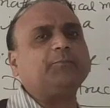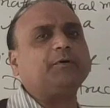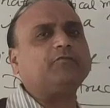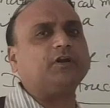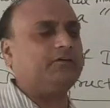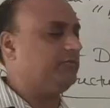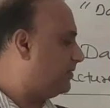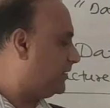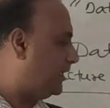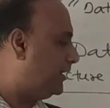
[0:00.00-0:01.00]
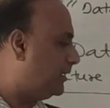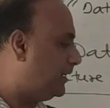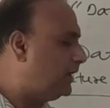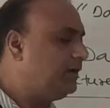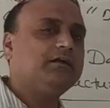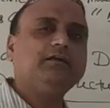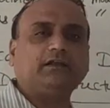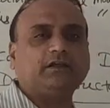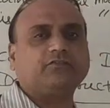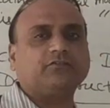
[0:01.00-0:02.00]
type of
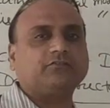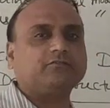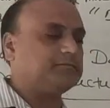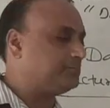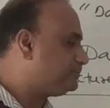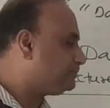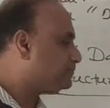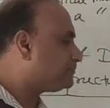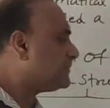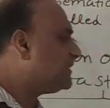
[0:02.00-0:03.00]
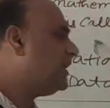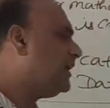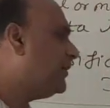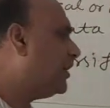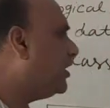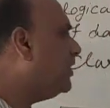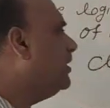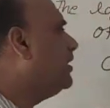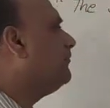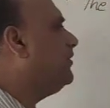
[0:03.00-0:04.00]
data structure.
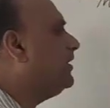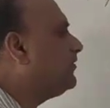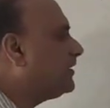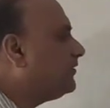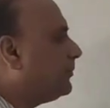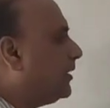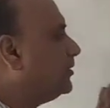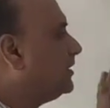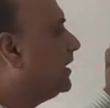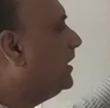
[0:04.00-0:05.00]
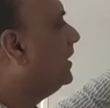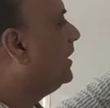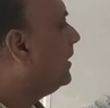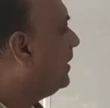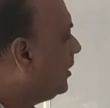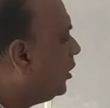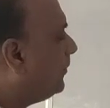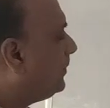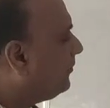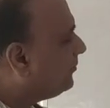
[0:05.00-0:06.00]
Now we discuss about the
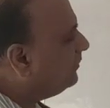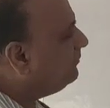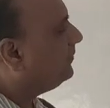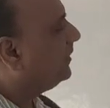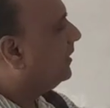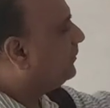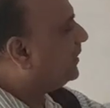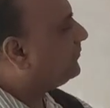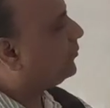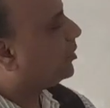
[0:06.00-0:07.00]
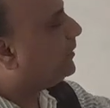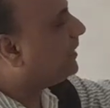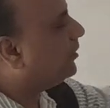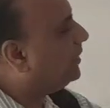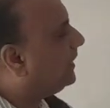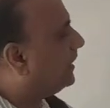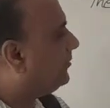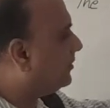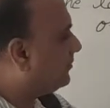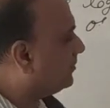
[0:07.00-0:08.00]
operation performing on data
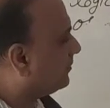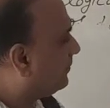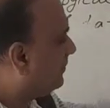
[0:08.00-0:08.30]
structure.